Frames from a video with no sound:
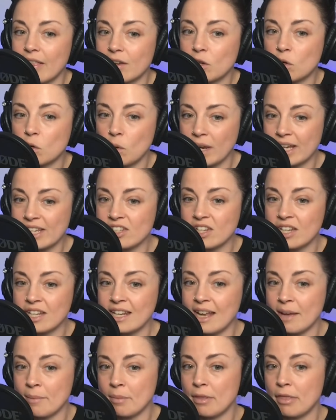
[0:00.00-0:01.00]
Question
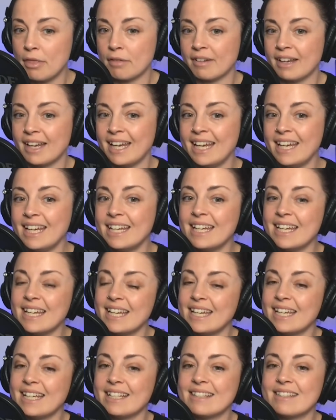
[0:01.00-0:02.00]
number three
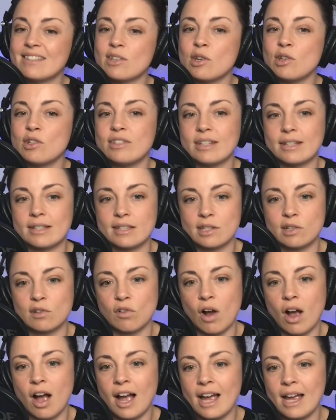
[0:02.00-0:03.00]
is to
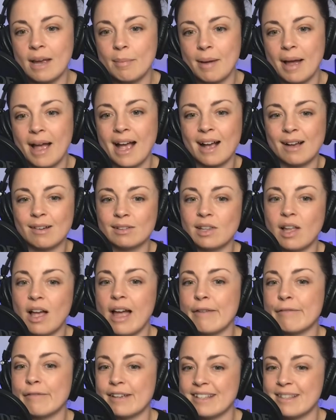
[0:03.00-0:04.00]
describe how
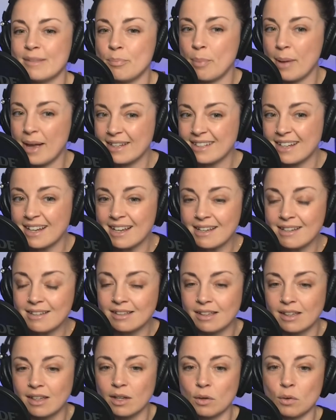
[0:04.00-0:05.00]
life is better,
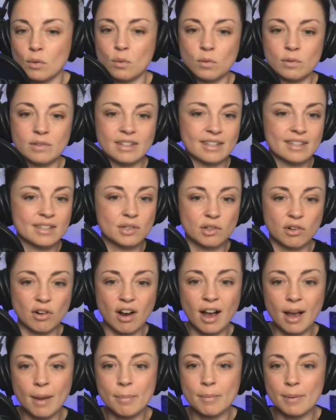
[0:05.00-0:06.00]
or
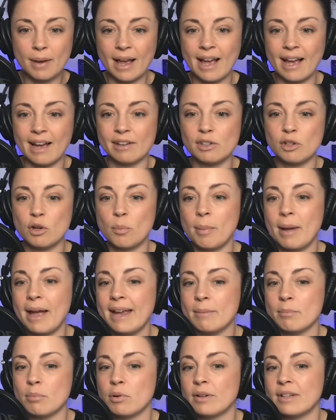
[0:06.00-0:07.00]
describe how your
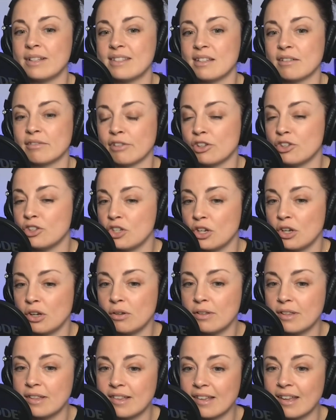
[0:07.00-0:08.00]
pain points are
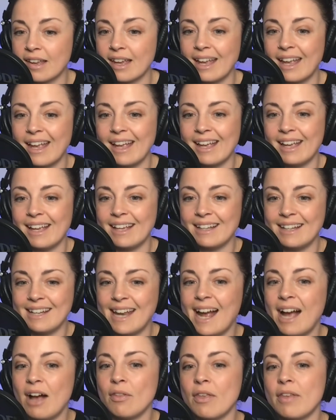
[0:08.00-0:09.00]
reduced
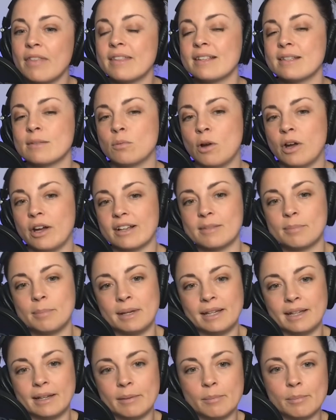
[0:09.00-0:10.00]
now that this work's
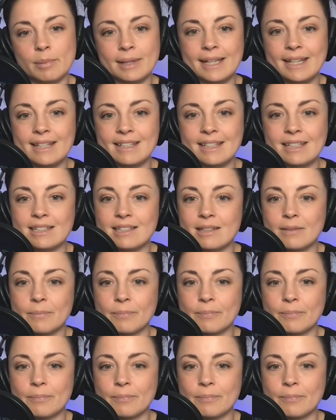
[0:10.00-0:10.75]
been completed.